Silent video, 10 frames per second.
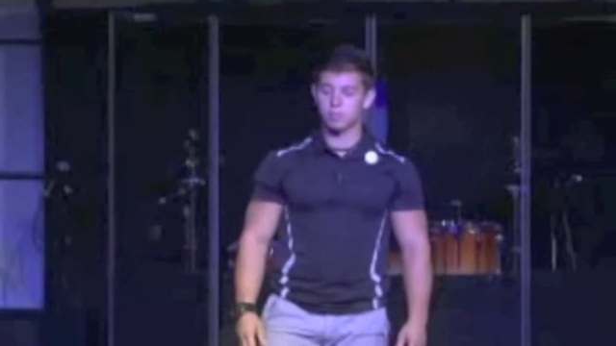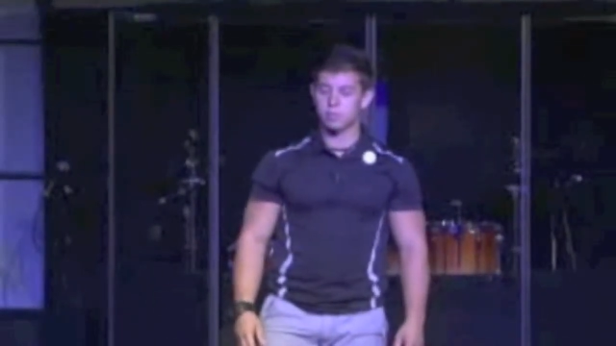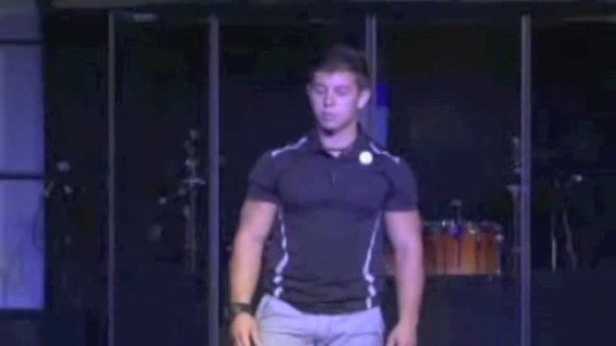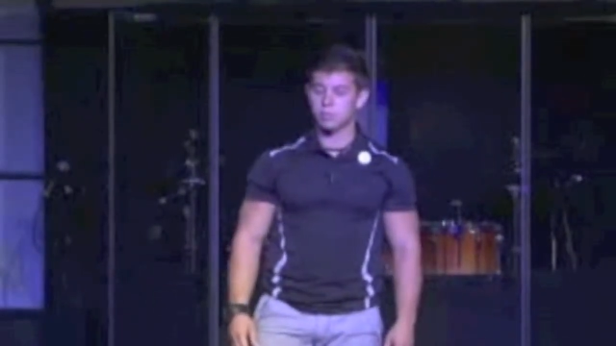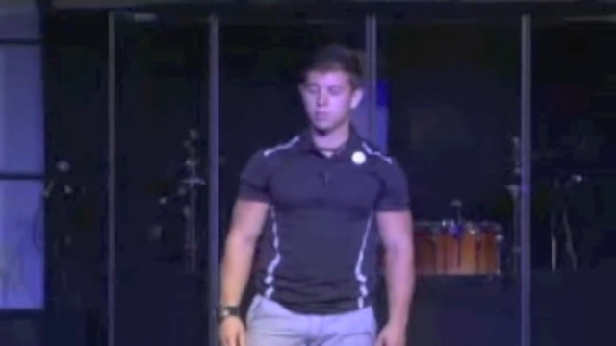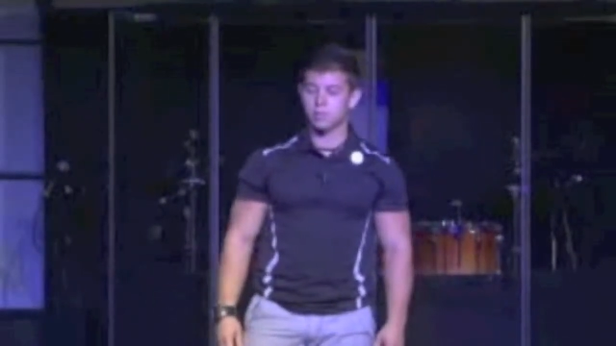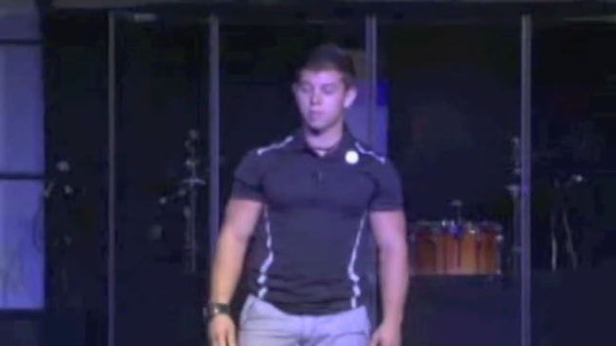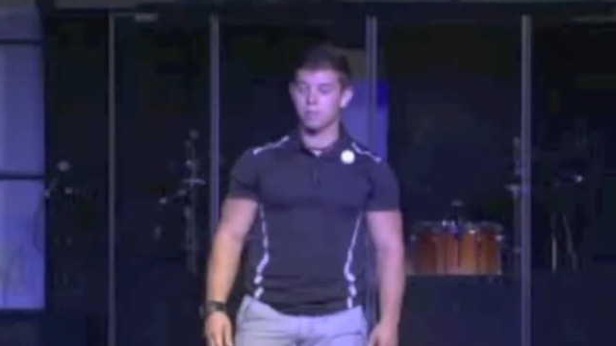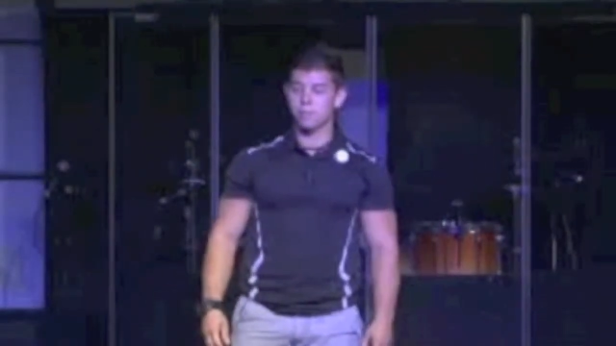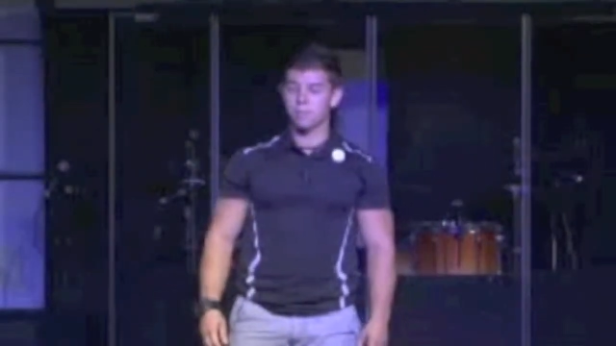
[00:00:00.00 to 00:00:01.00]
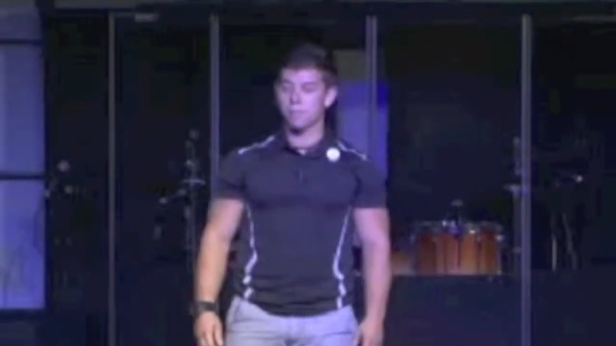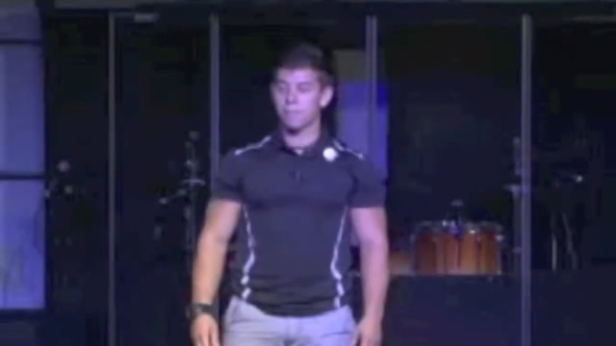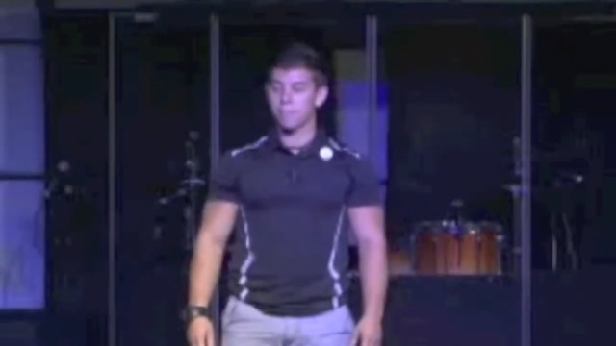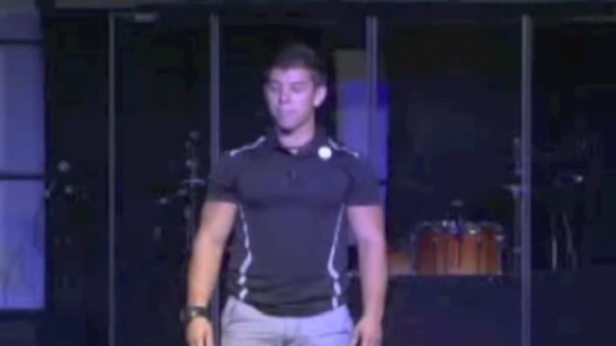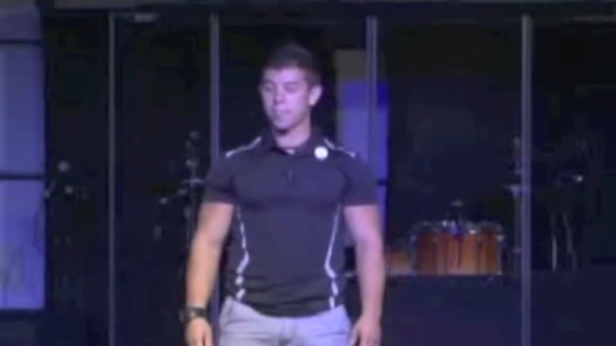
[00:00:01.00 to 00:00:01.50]

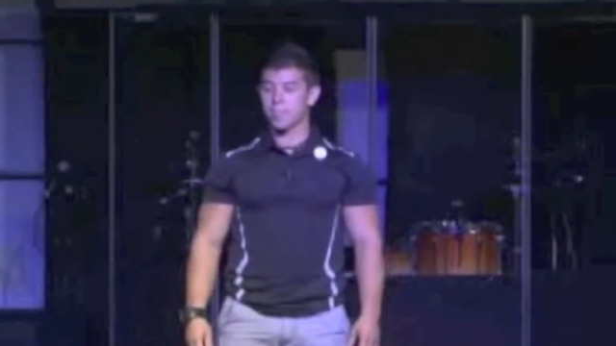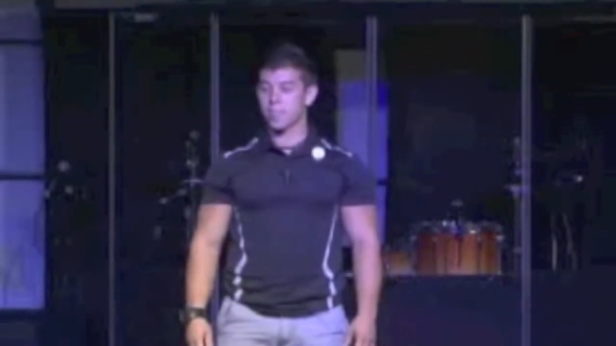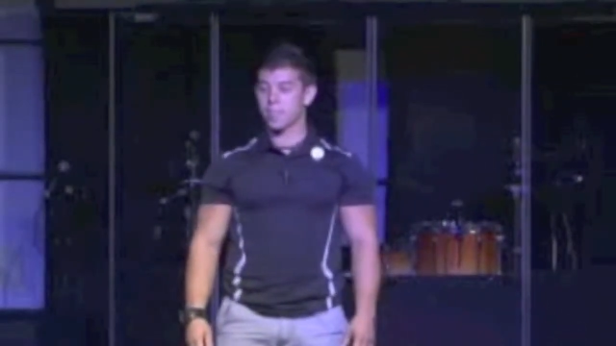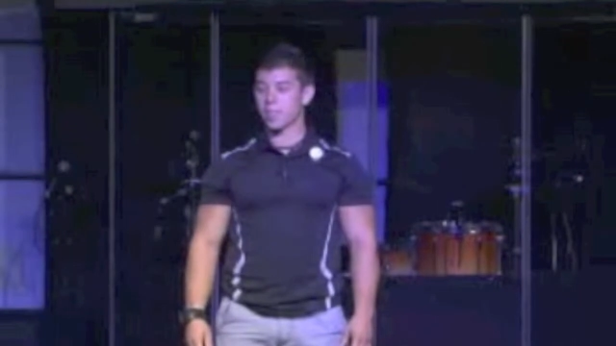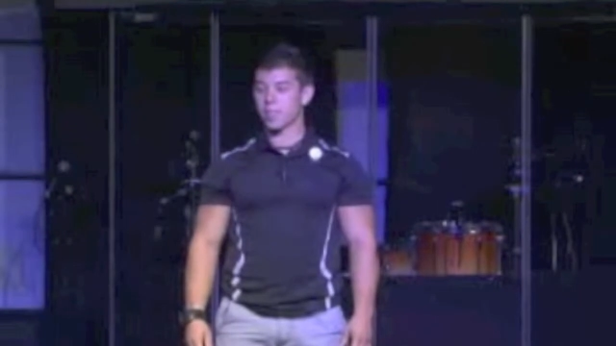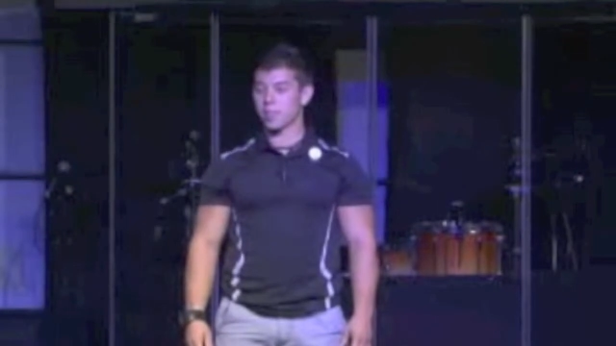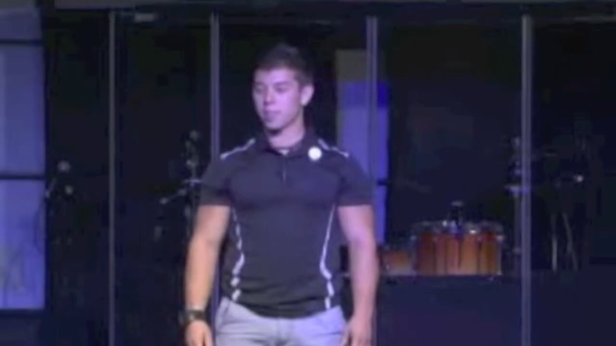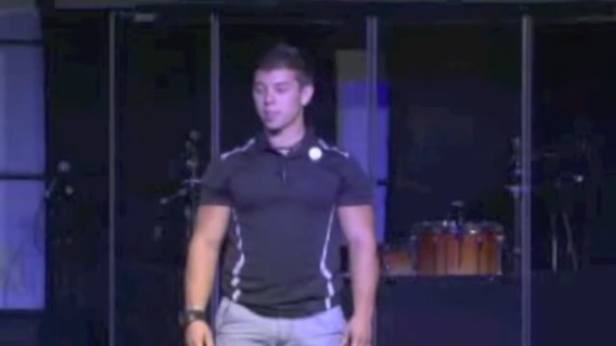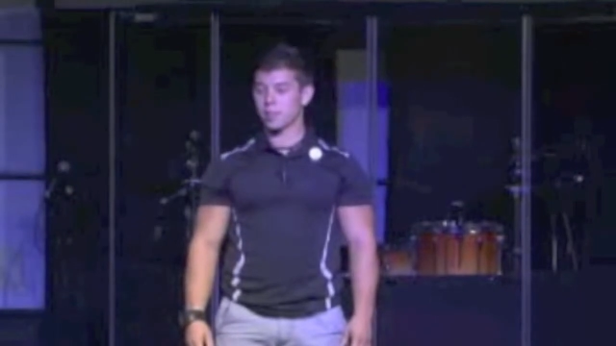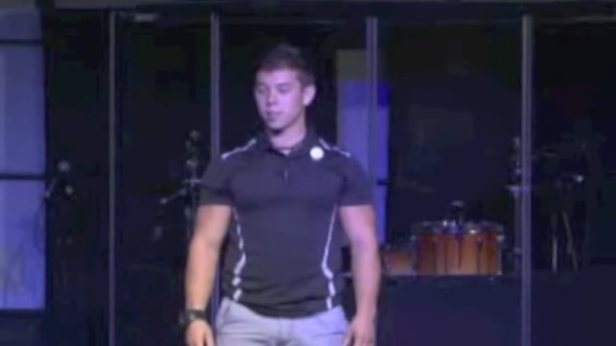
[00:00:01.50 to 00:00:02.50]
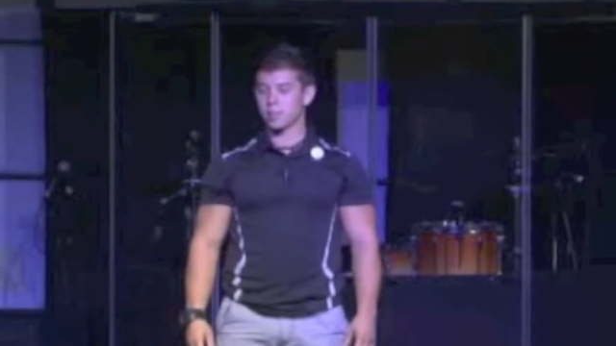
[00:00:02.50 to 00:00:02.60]
(no one is talking)